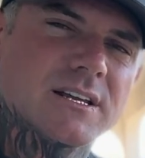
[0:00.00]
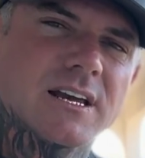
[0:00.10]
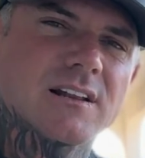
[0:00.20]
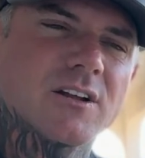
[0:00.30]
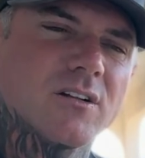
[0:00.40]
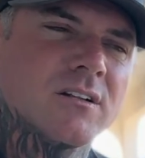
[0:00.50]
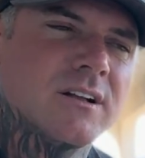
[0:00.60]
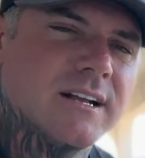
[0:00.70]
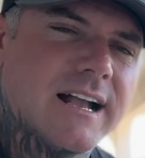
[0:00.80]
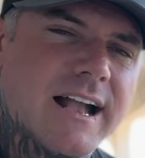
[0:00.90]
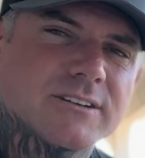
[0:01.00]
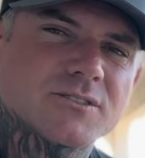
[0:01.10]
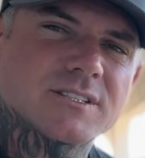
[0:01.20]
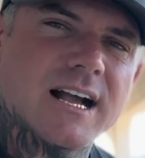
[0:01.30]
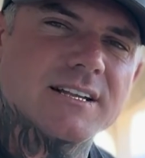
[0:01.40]
Get a little
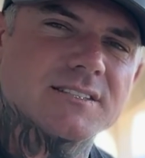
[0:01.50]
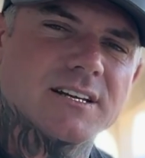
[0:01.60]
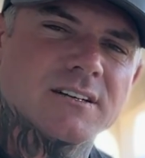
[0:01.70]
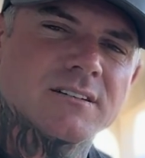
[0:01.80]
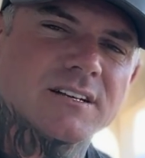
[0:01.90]
exercise in.